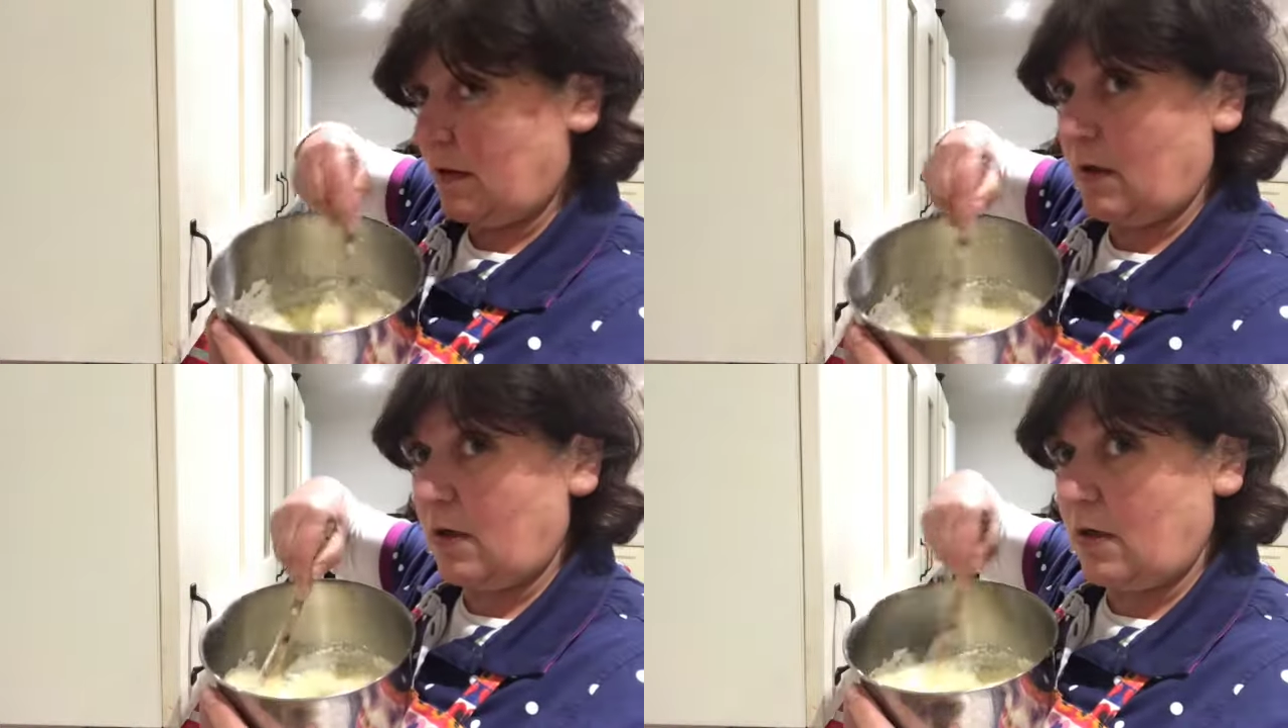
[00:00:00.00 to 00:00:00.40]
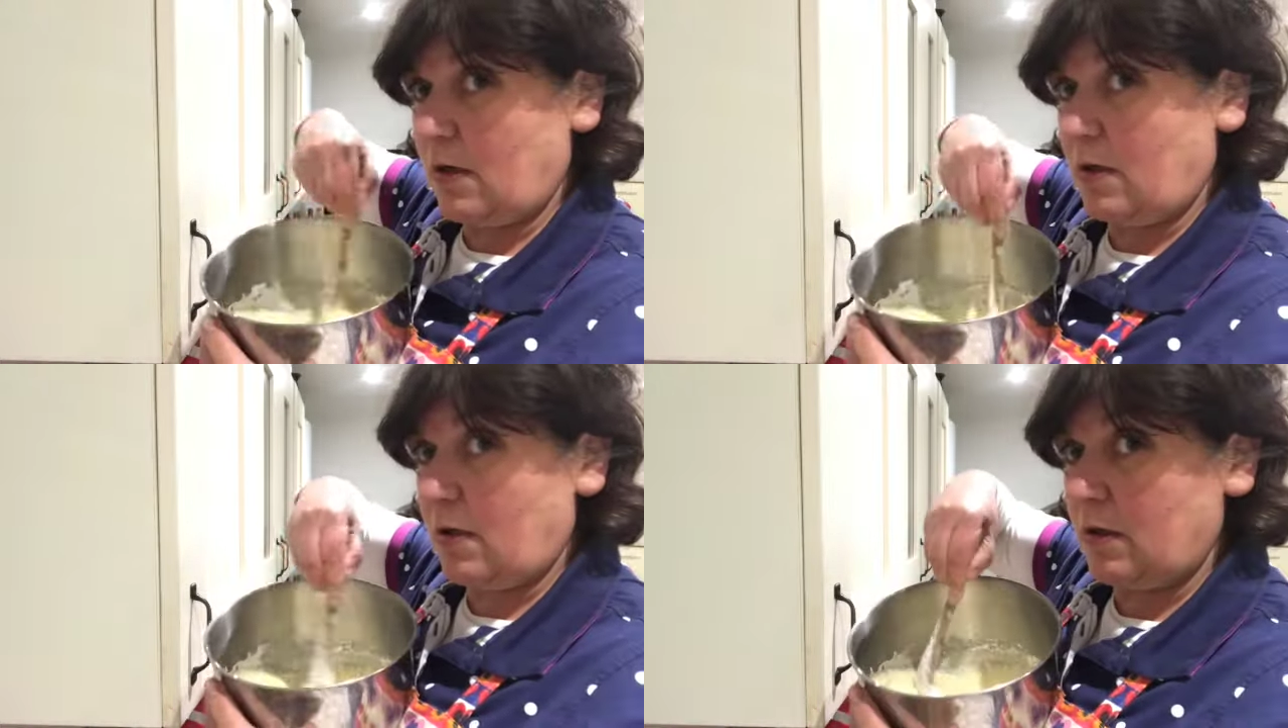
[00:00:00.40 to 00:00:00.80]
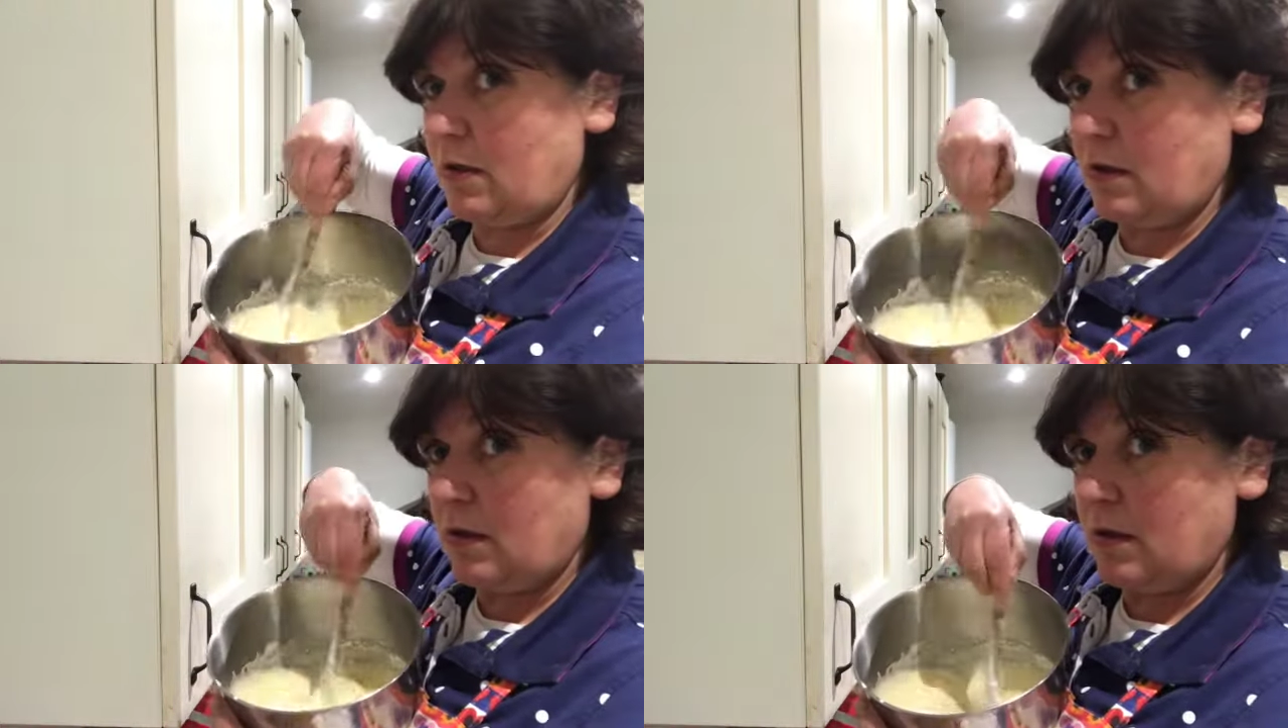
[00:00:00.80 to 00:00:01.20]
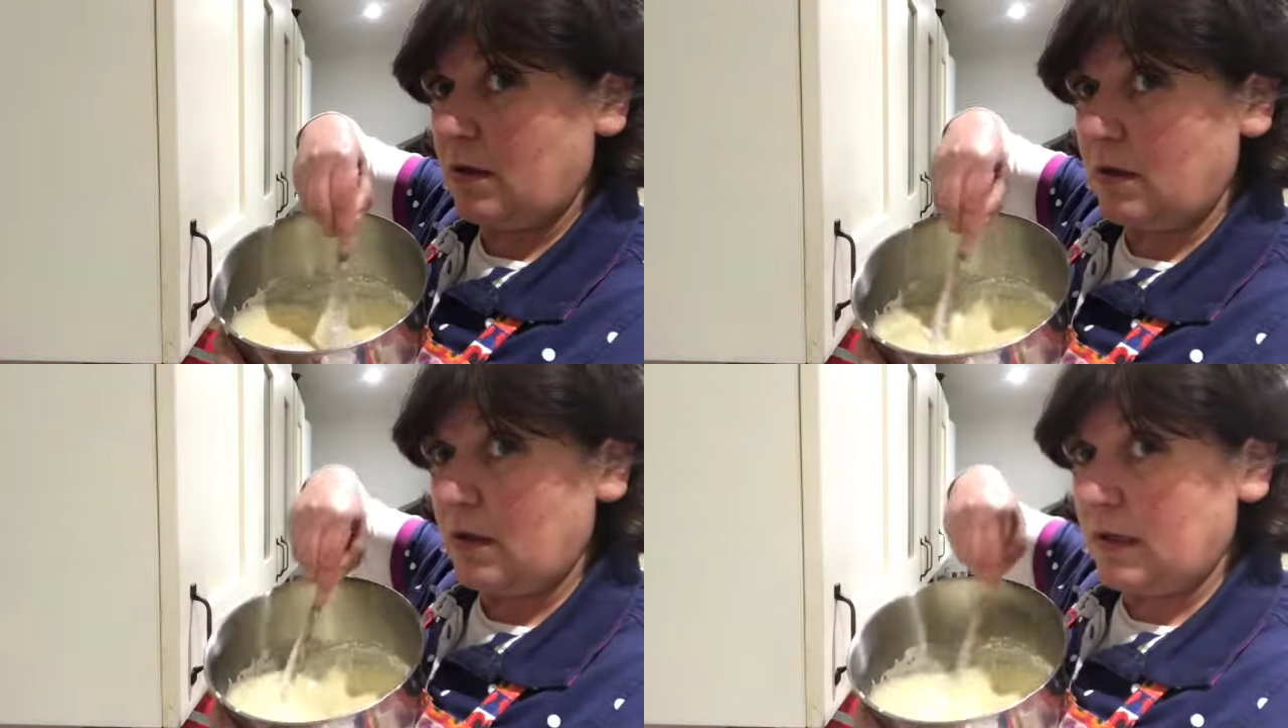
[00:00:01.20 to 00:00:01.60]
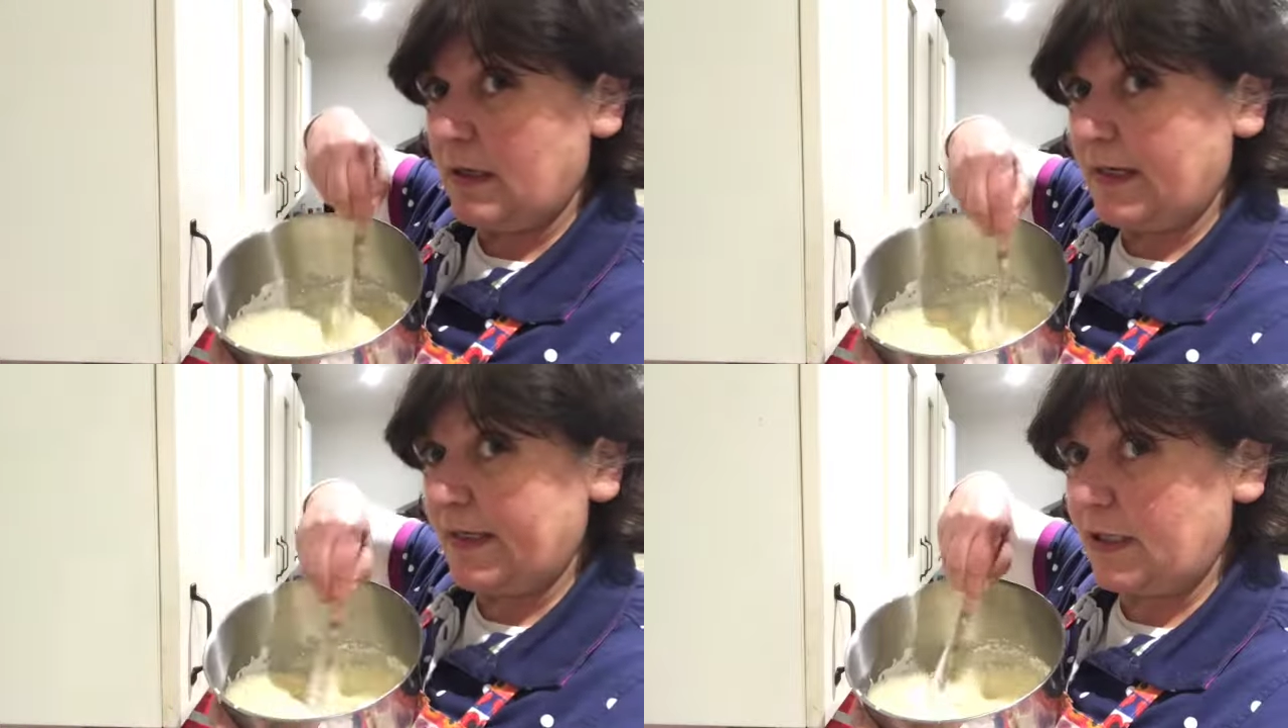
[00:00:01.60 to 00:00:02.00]
I'll
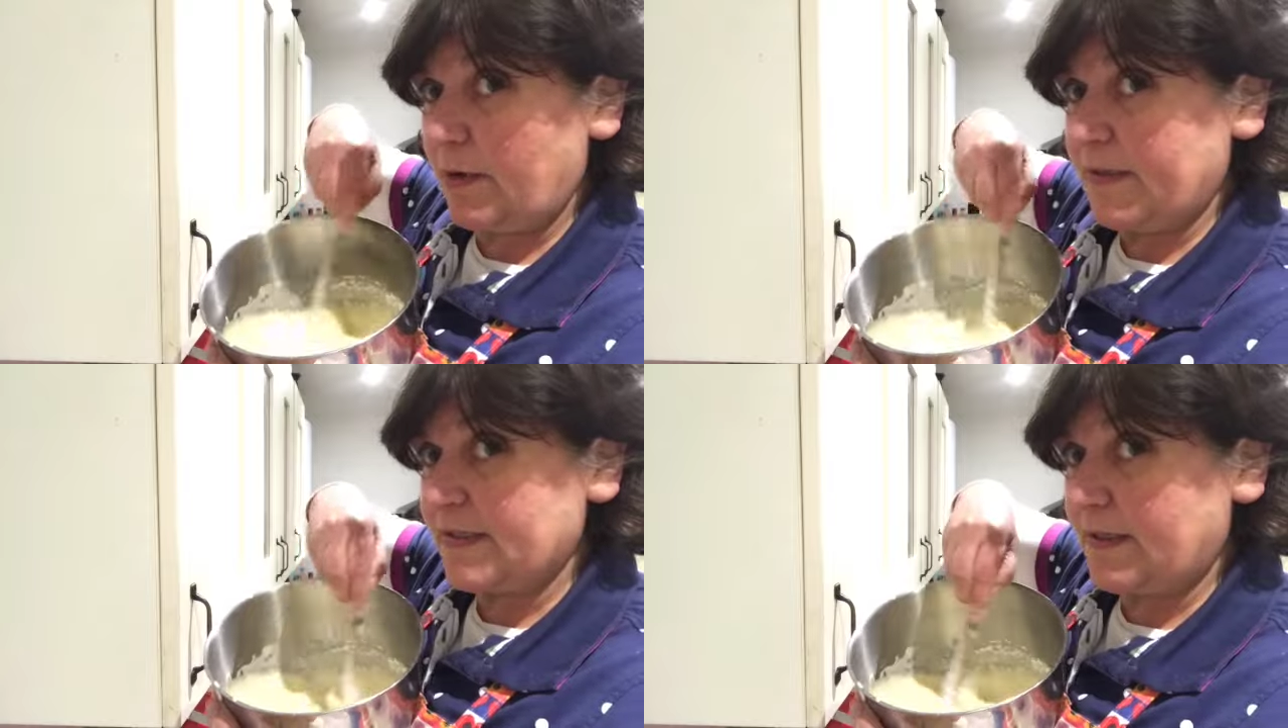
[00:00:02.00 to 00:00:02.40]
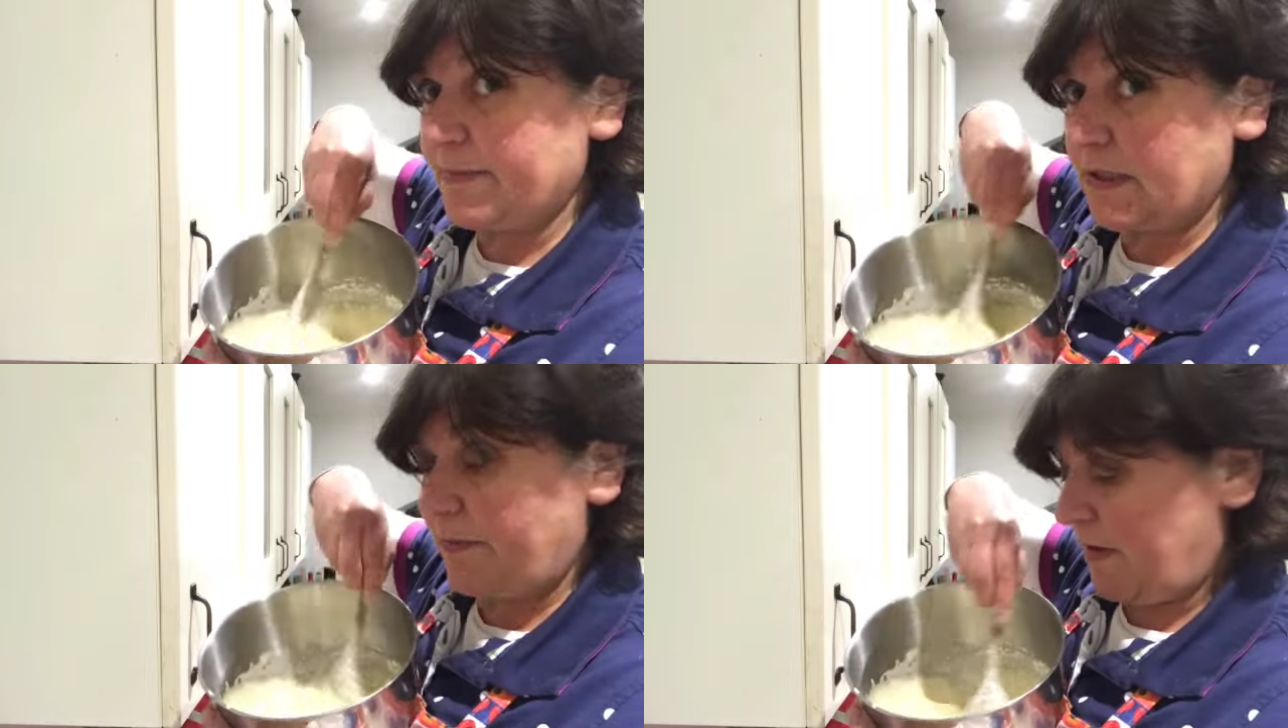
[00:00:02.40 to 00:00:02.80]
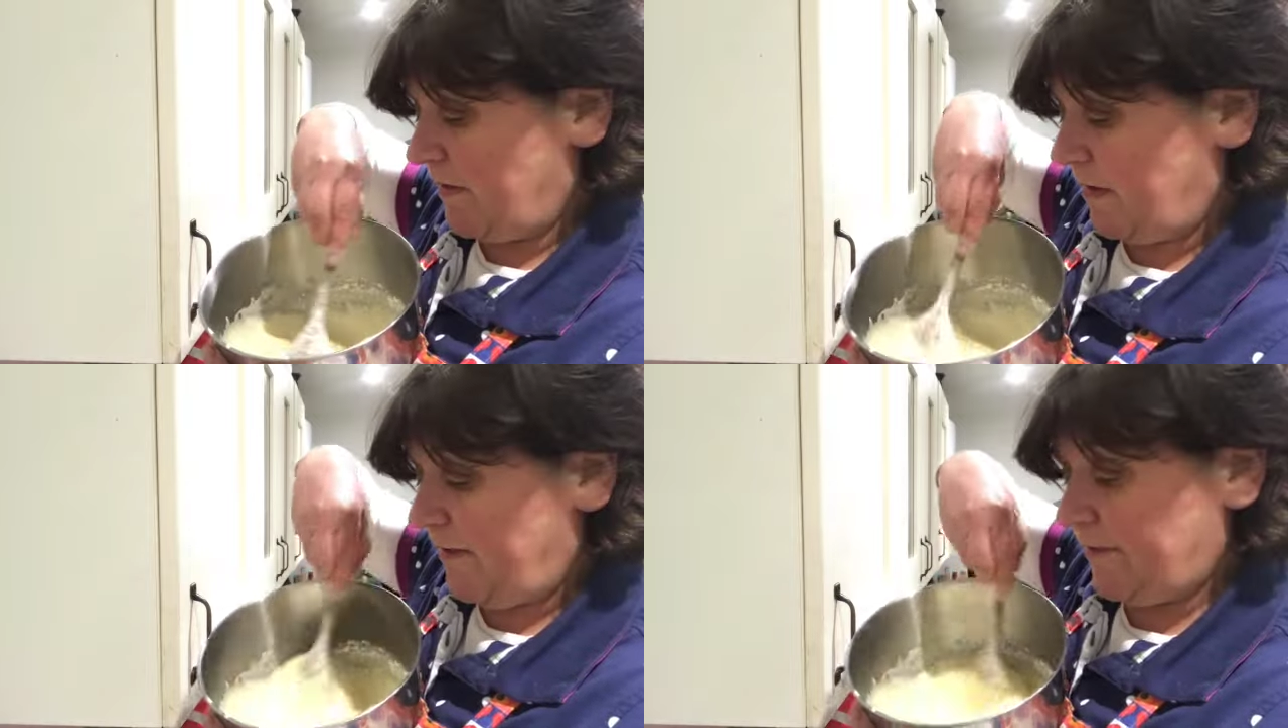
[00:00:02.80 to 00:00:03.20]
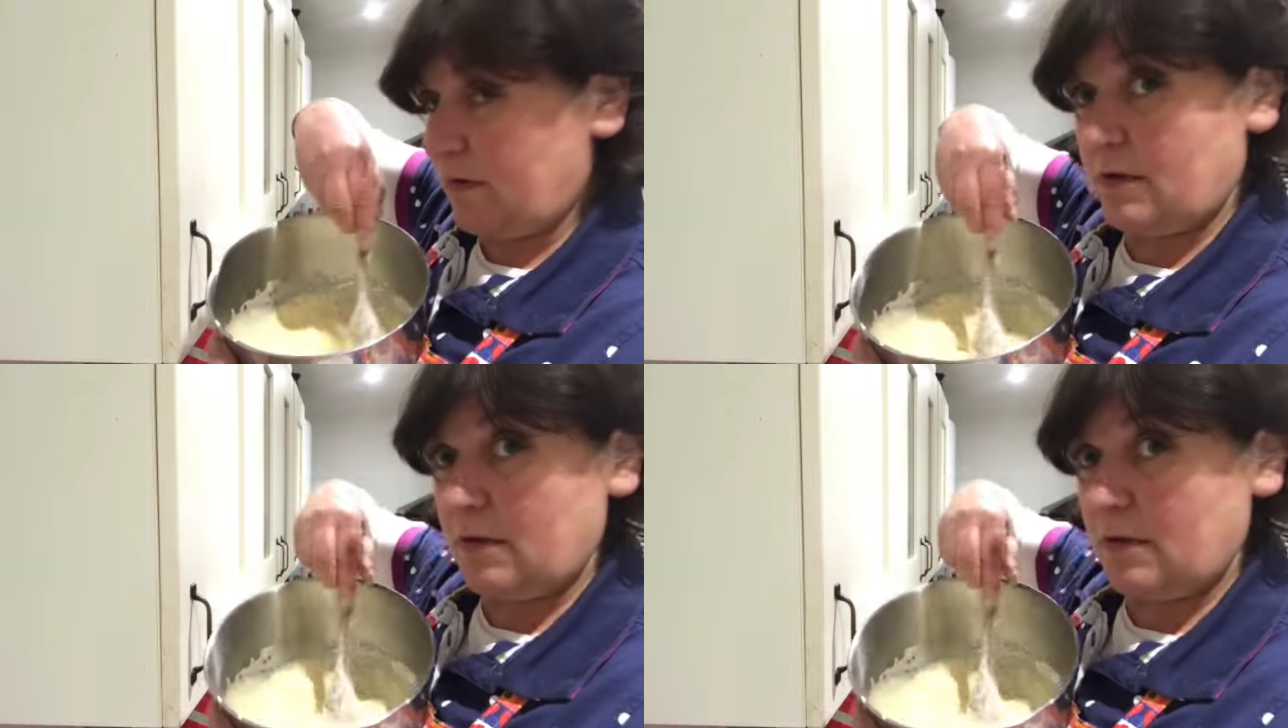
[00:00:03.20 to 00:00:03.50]
let you know when it's time to come out the oven.